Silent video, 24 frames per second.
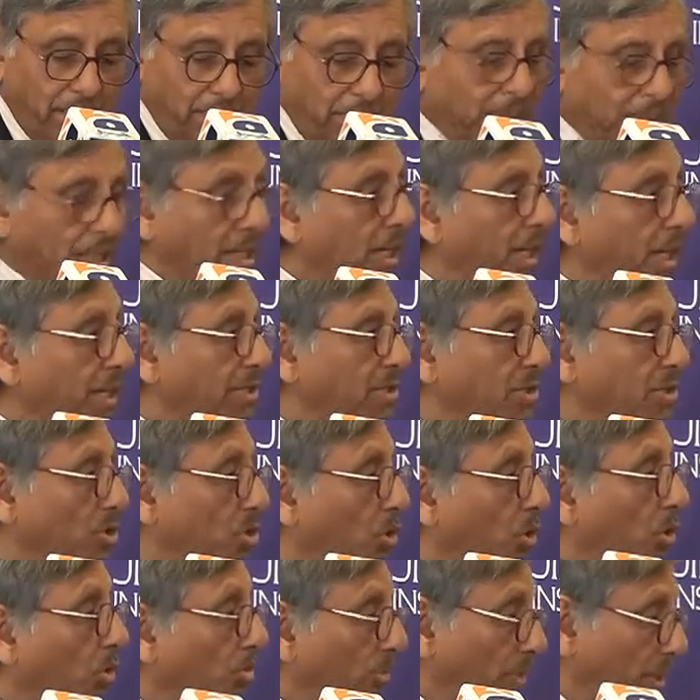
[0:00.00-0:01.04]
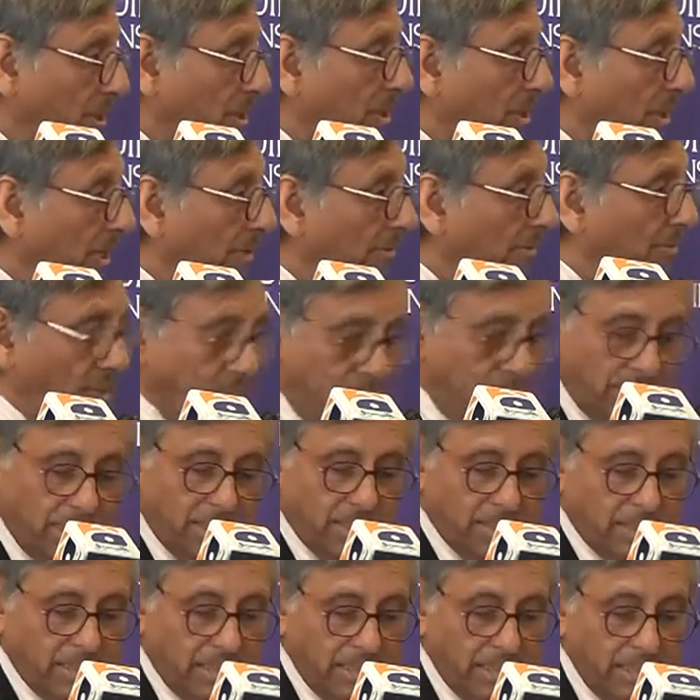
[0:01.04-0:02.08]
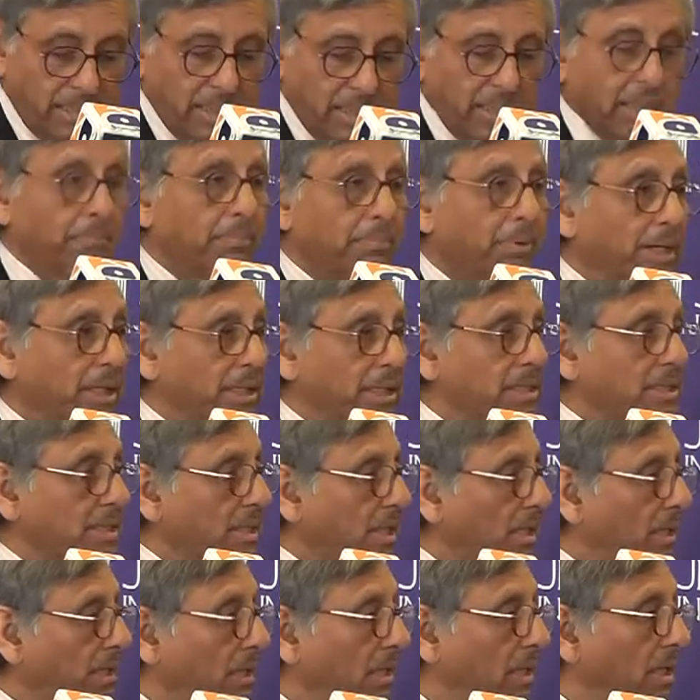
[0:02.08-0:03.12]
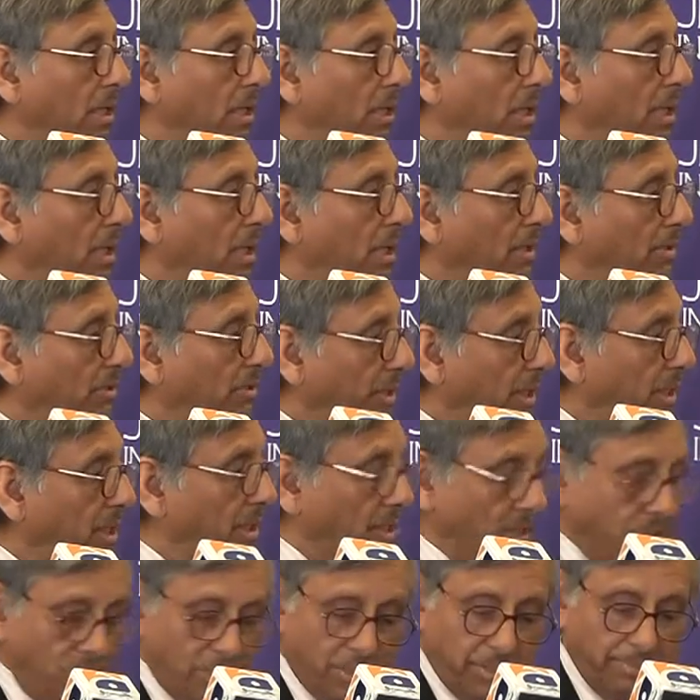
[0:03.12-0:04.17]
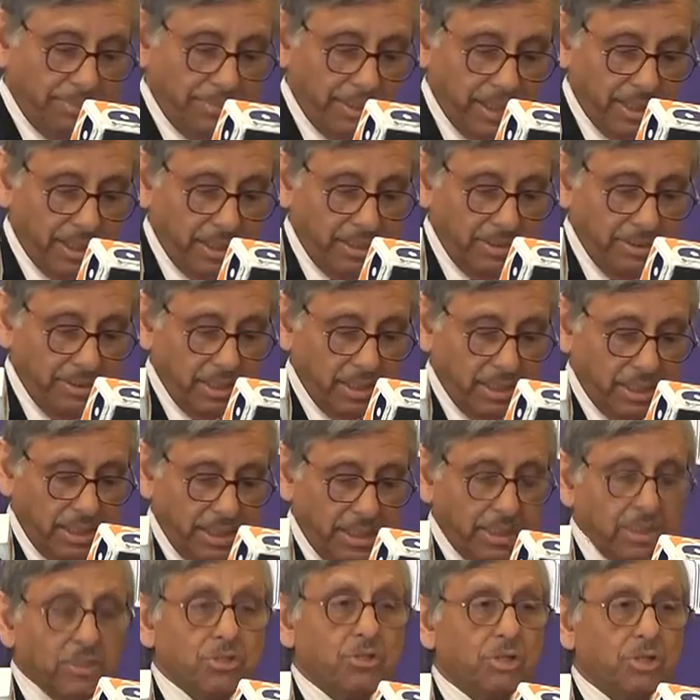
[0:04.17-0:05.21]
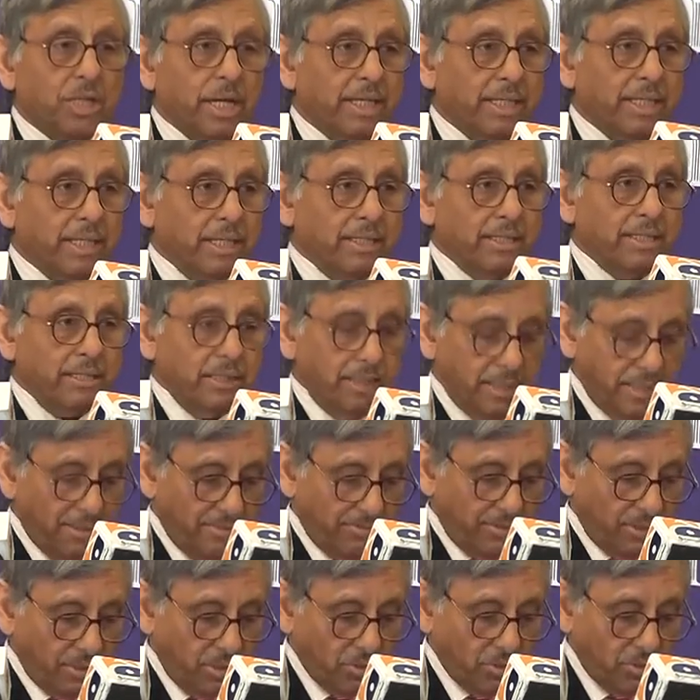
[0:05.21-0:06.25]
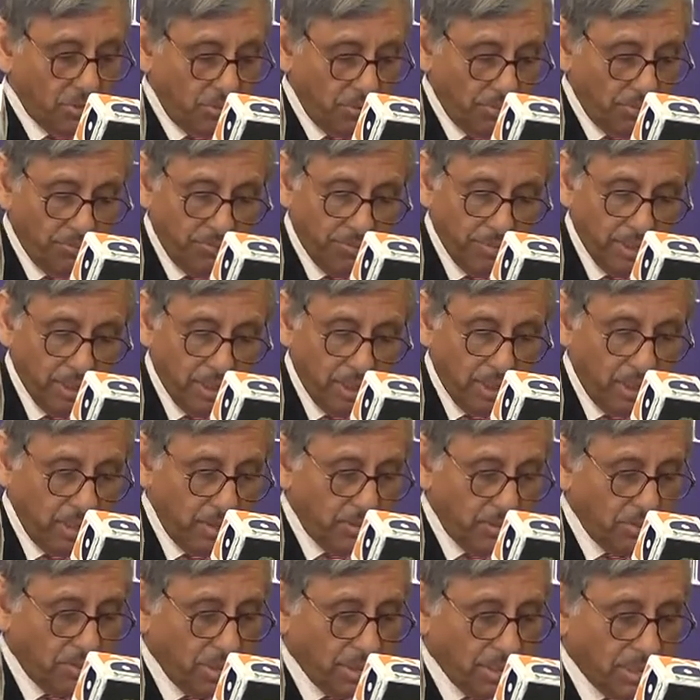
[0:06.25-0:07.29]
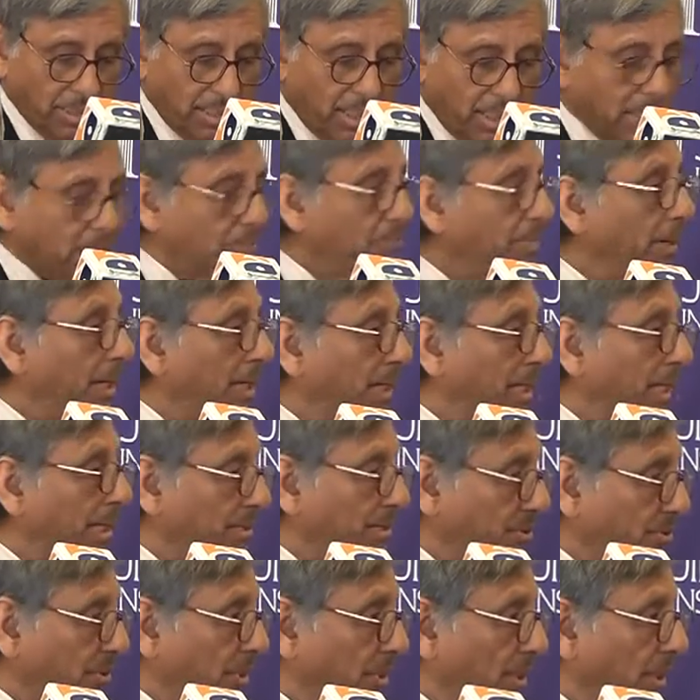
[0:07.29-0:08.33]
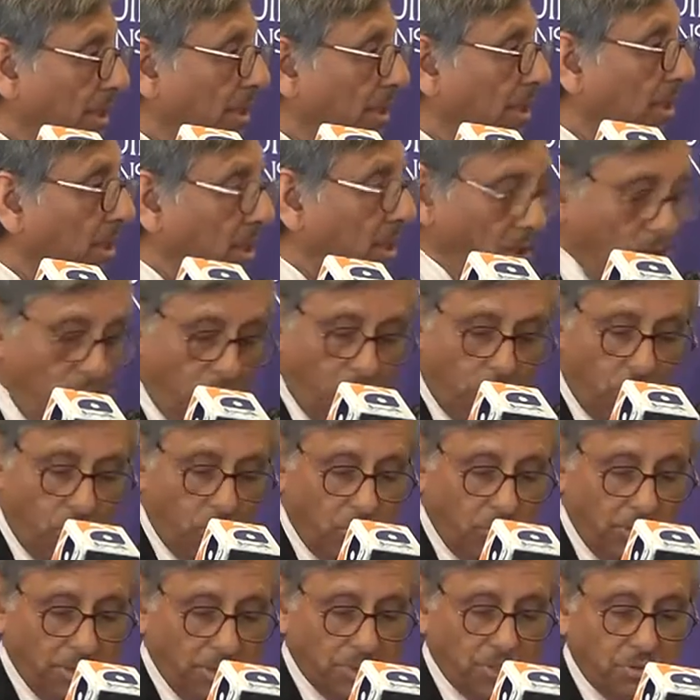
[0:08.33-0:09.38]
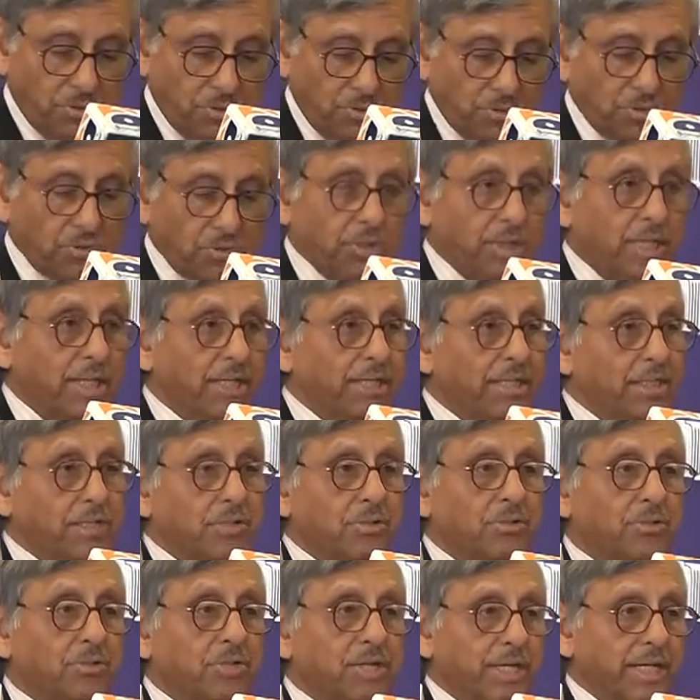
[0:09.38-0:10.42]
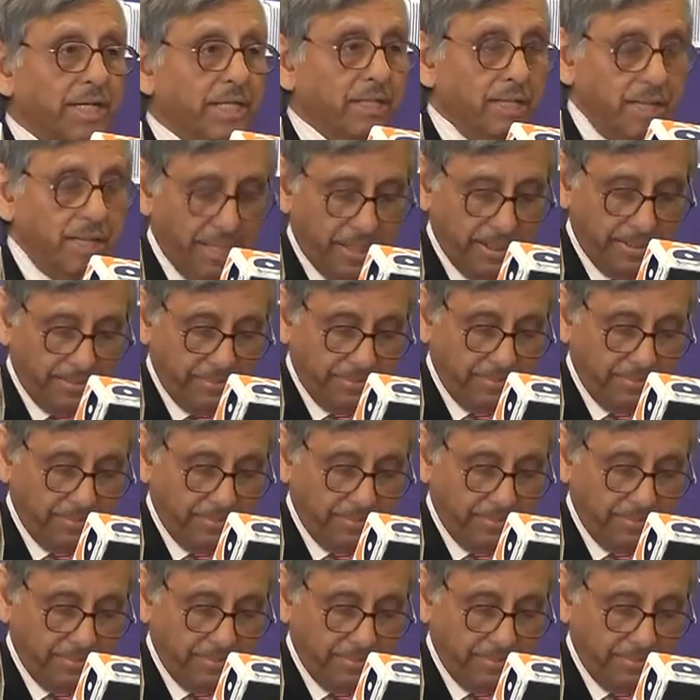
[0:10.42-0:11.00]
but lies dormant ever since India and Pakistan agreed at Shilla in July 1972 to discuss bilaterally all issues related to J&K.